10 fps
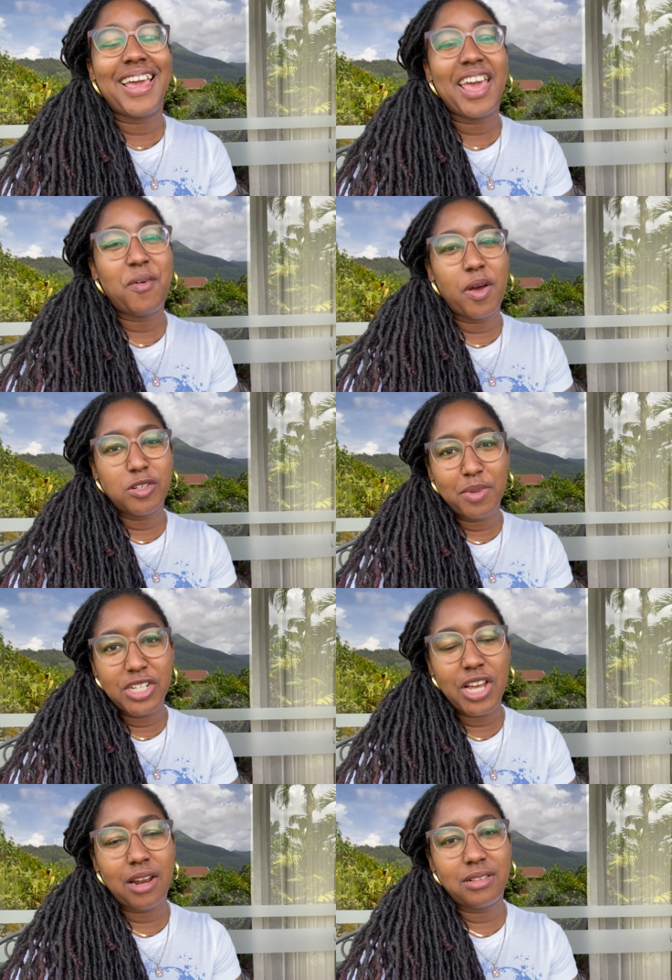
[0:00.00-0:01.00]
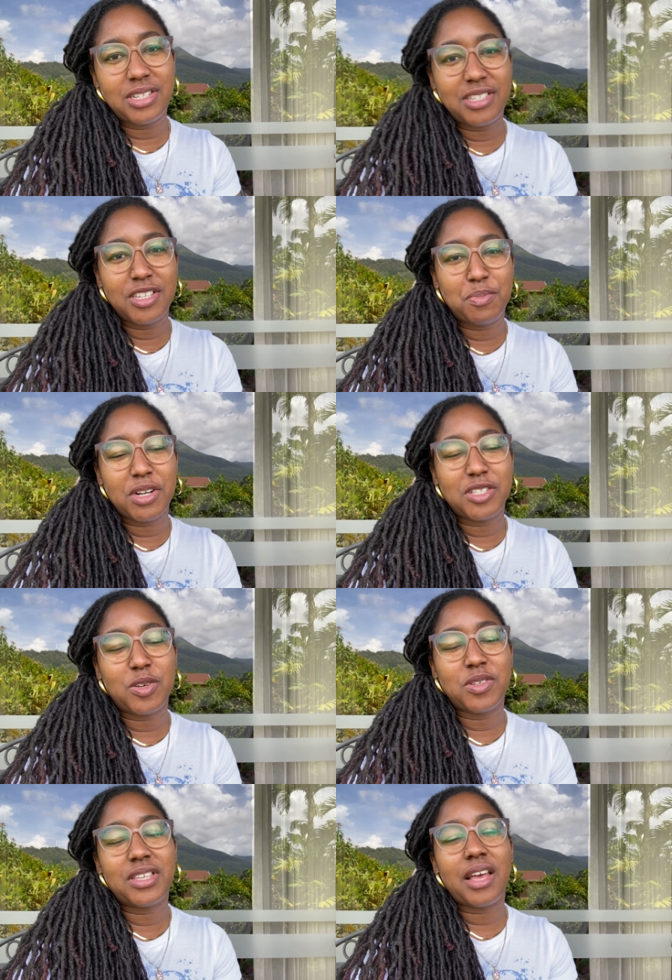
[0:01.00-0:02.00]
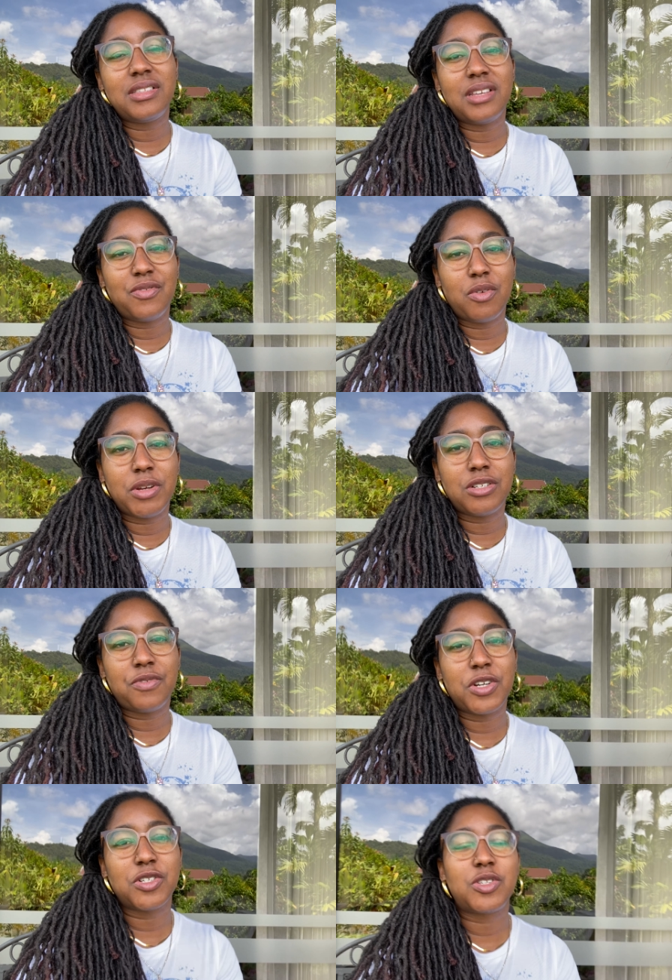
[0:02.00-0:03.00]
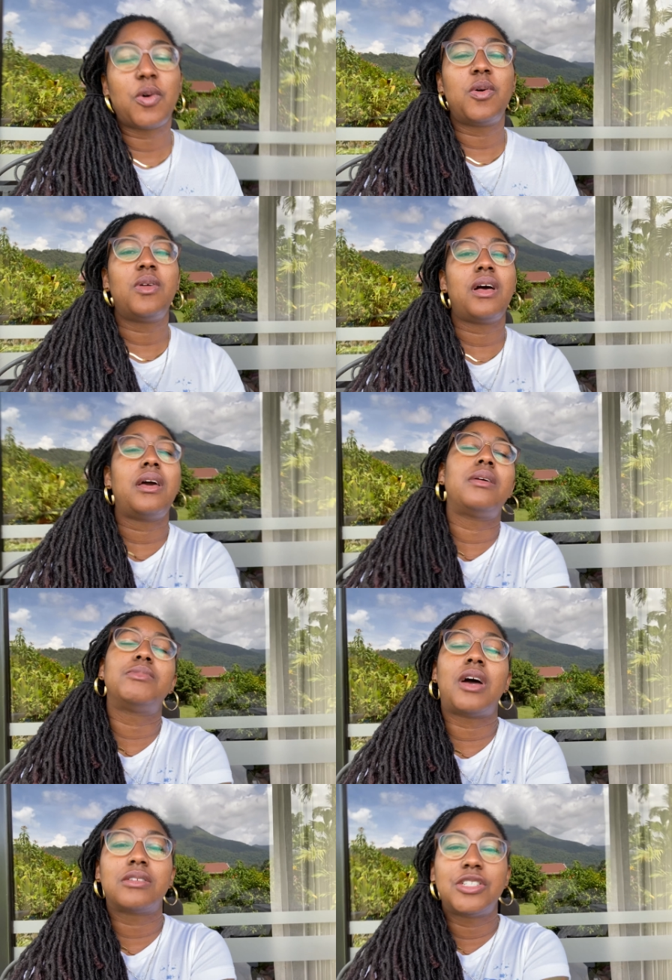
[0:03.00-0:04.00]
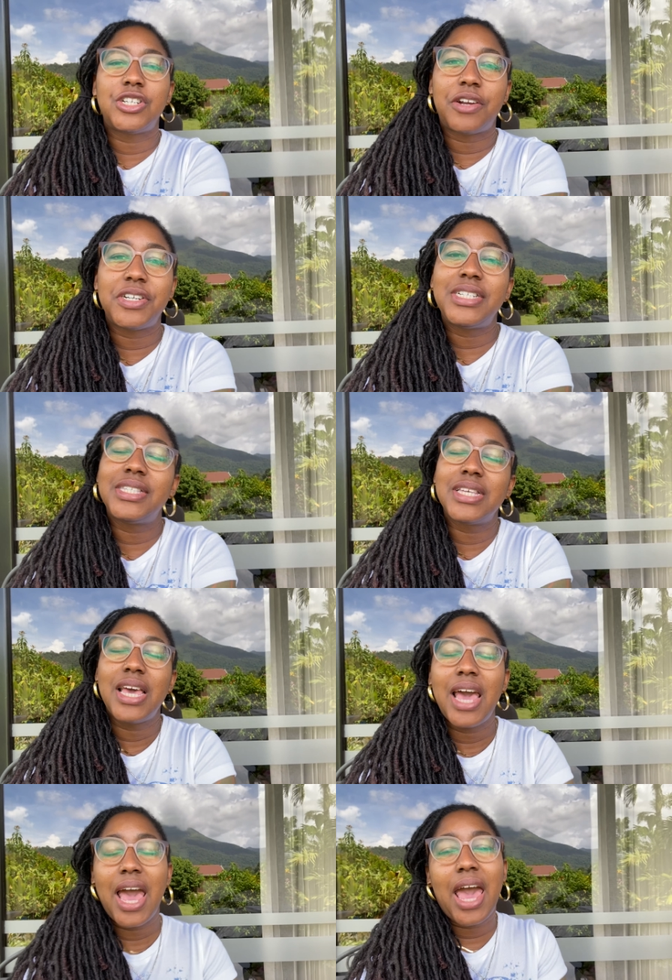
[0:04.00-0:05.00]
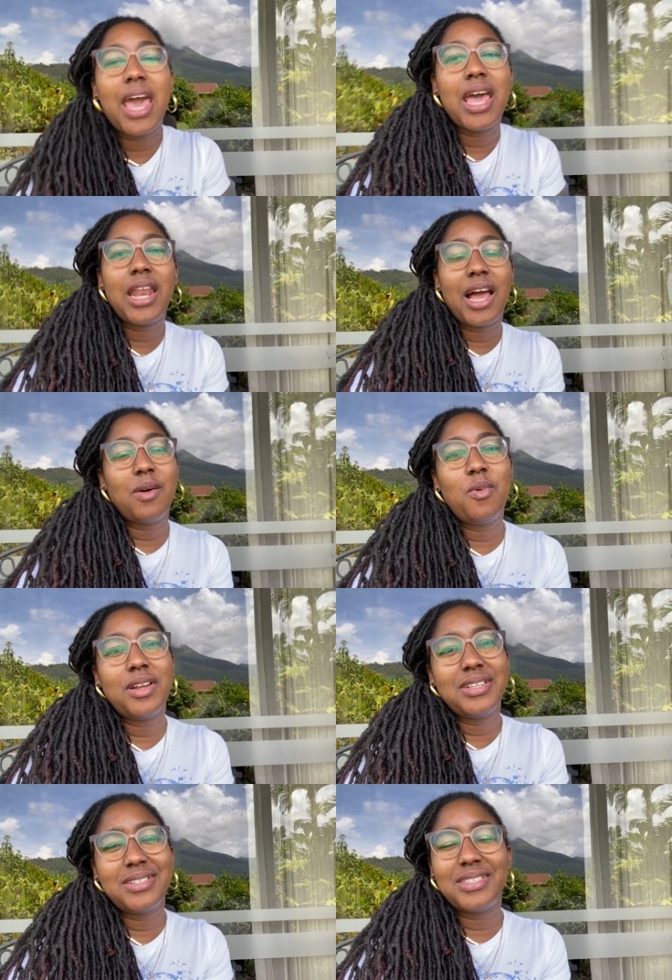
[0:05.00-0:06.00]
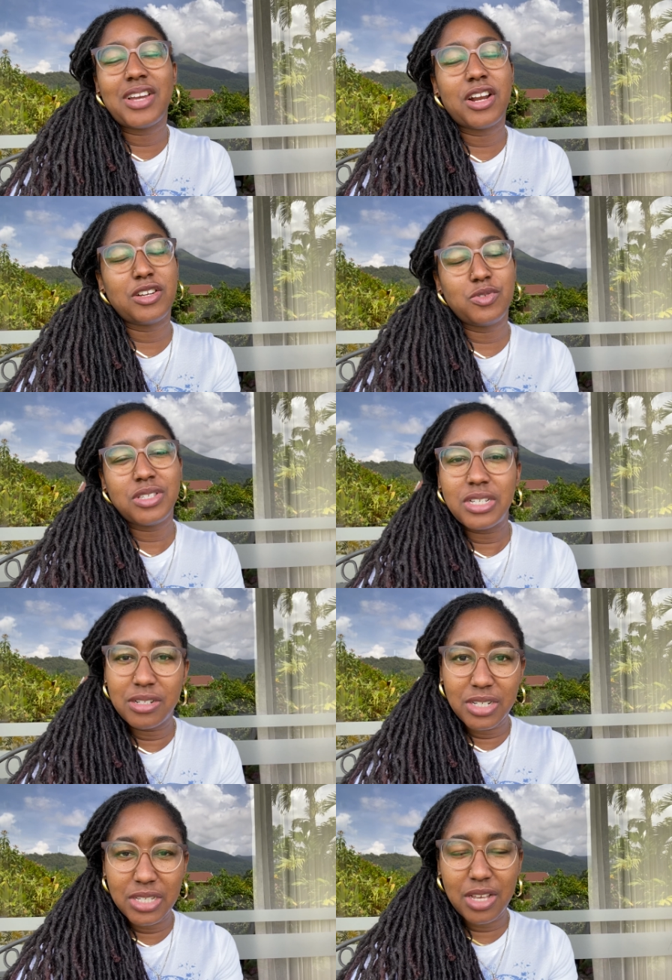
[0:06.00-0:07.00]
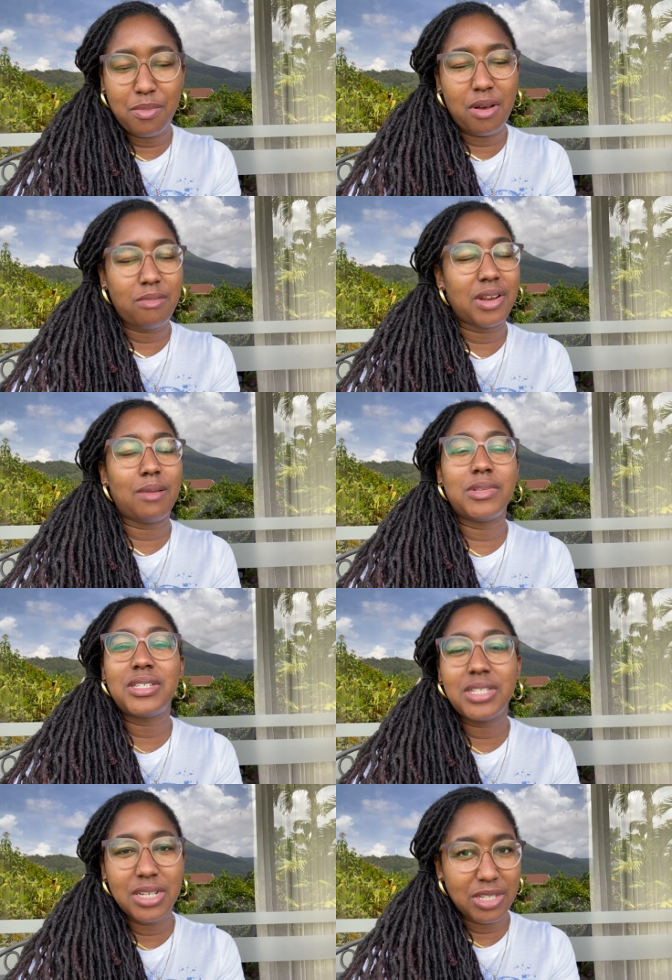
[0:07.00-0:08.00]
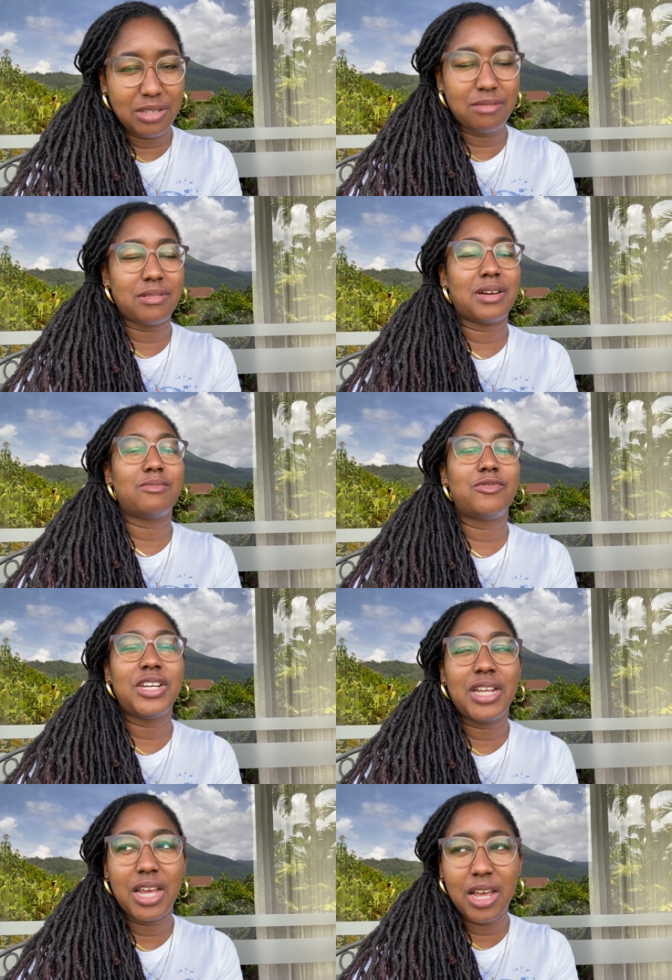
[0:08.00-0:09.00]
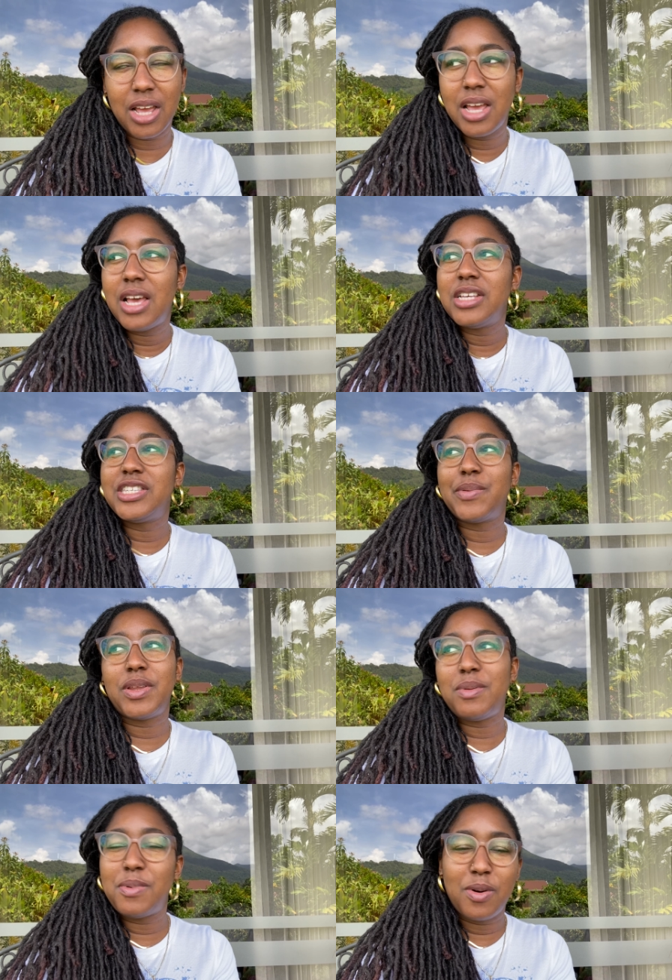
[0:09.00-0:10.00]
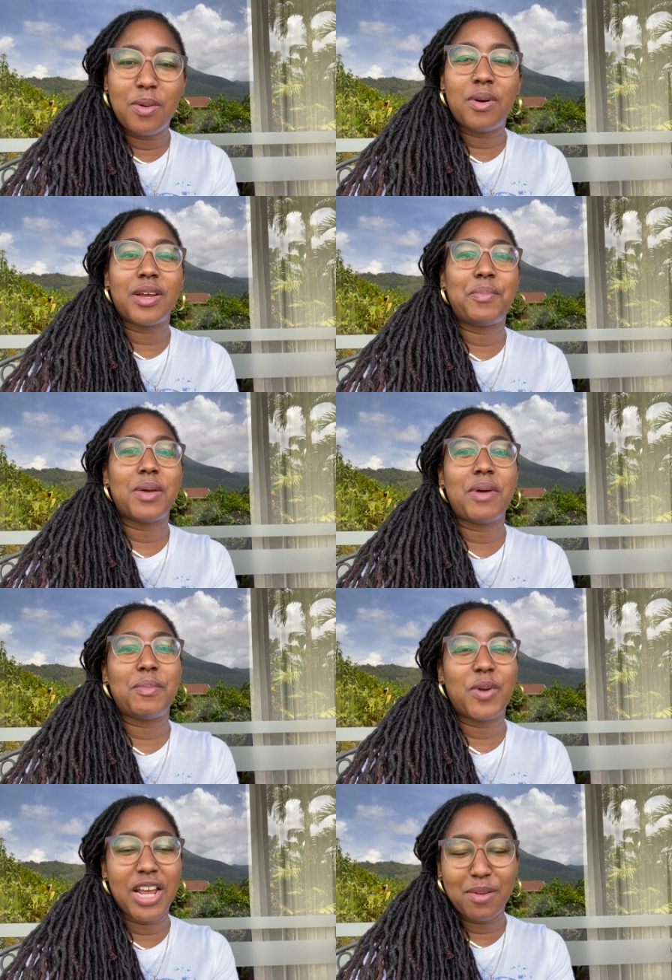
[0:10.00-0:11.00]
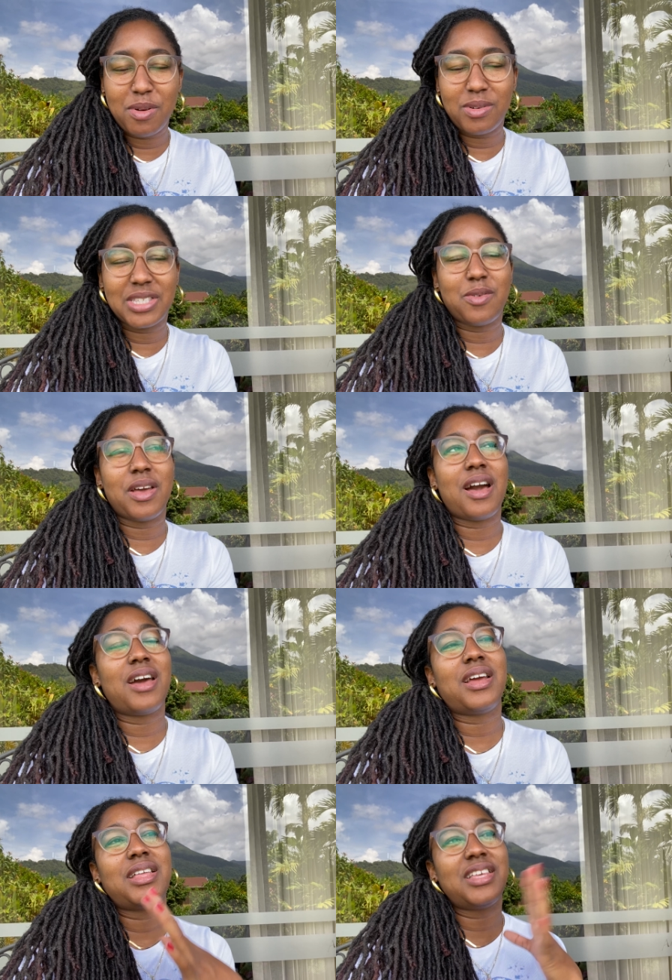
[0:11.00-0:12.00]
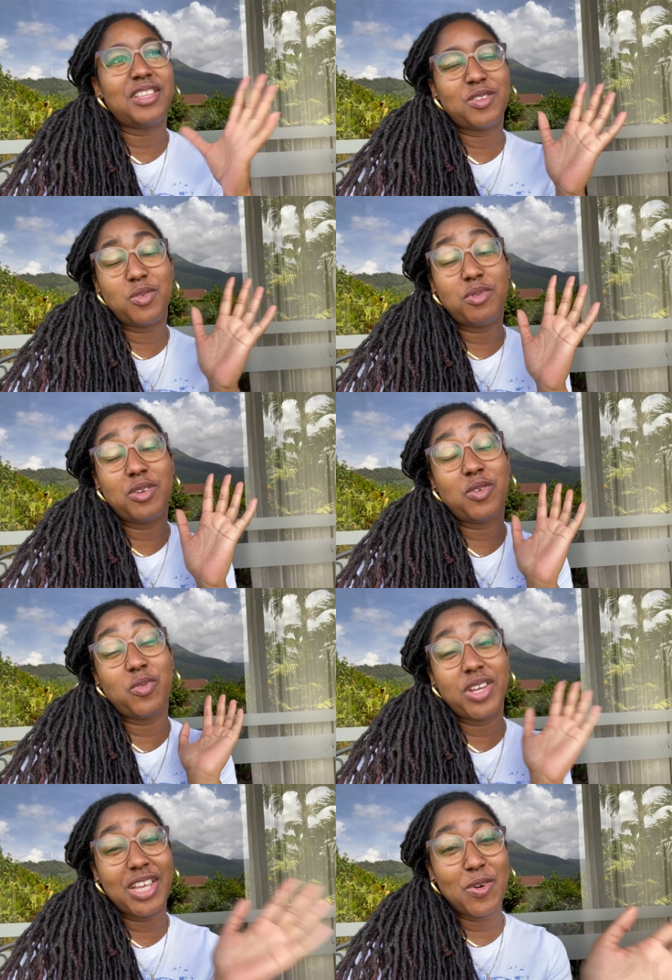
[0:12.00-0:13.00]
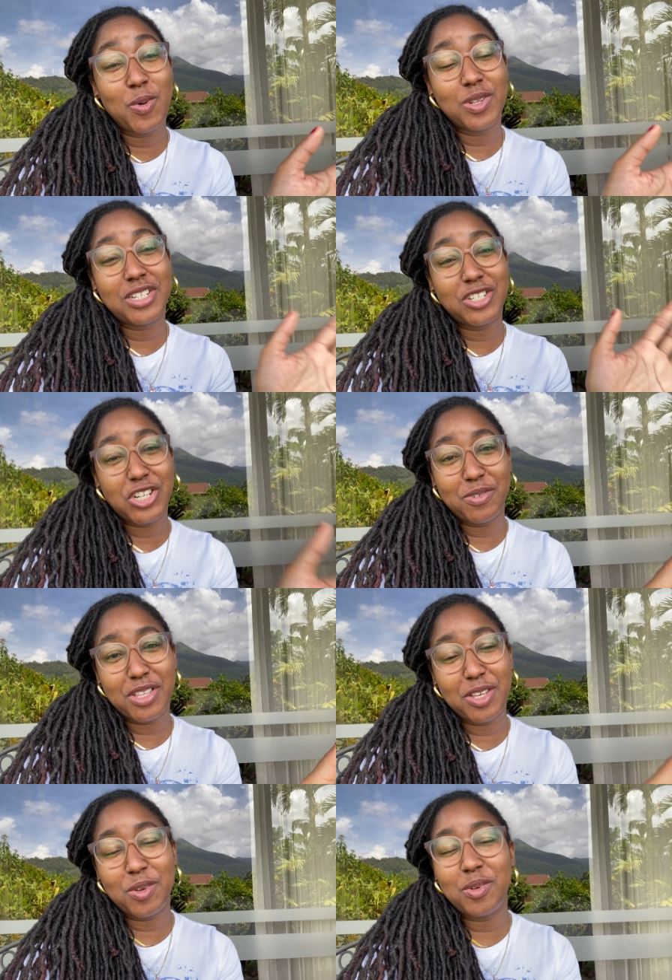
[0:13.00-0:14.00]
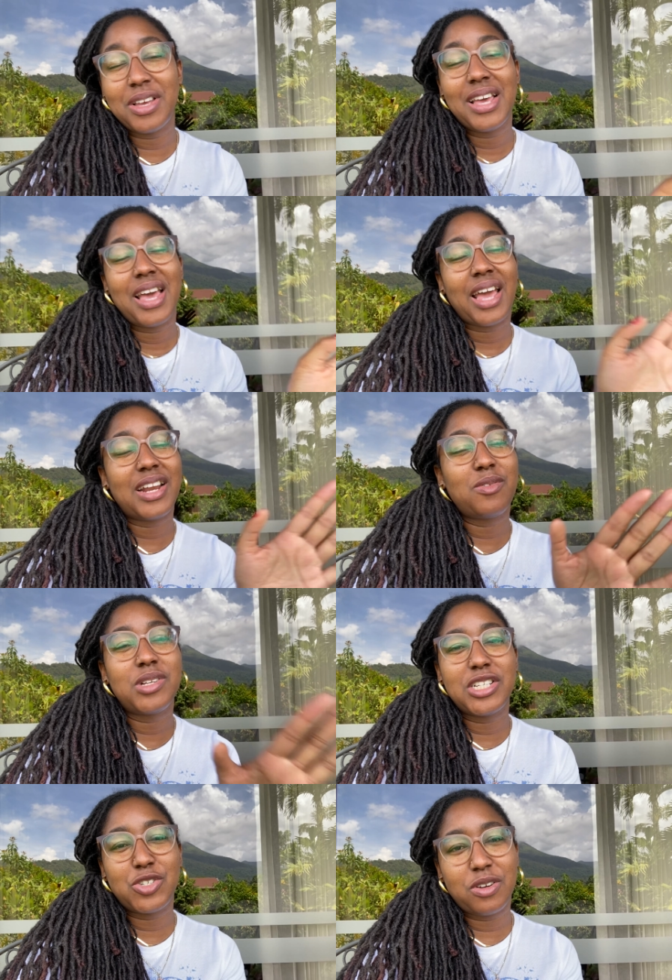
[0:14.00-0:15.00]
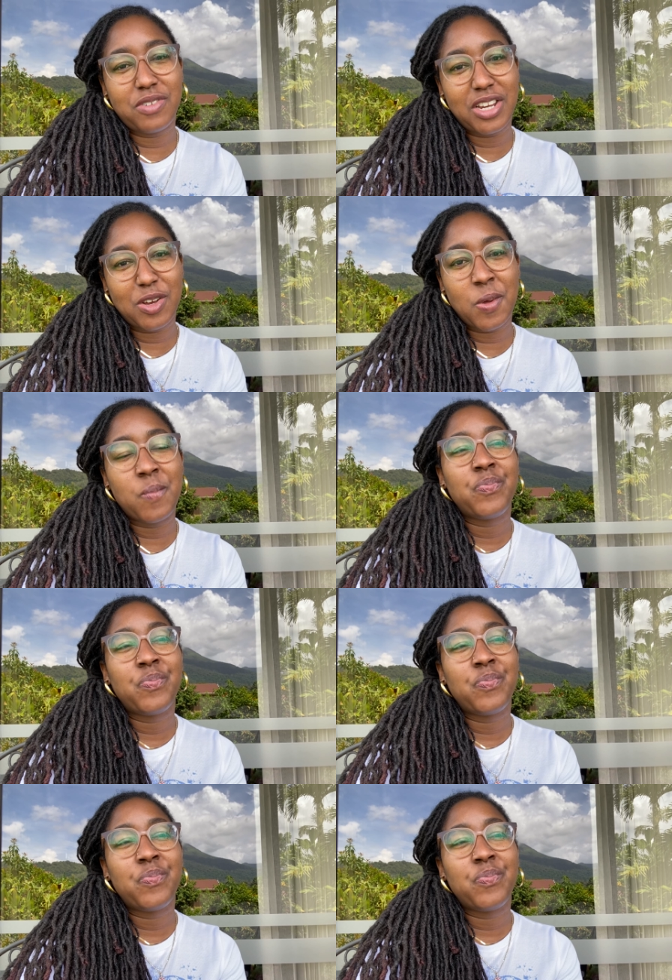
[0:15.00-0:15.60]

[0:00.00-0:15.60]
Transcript: Hey, welcome to my channel. This is Spirit Soul Sense, information for your soul. I am Dr. Shareece, and I wanted to start a new series about what I'm listening to, what I'm reading. So many people want to pick my brain about what's going on. I think this would be really cool to share with you in a really short video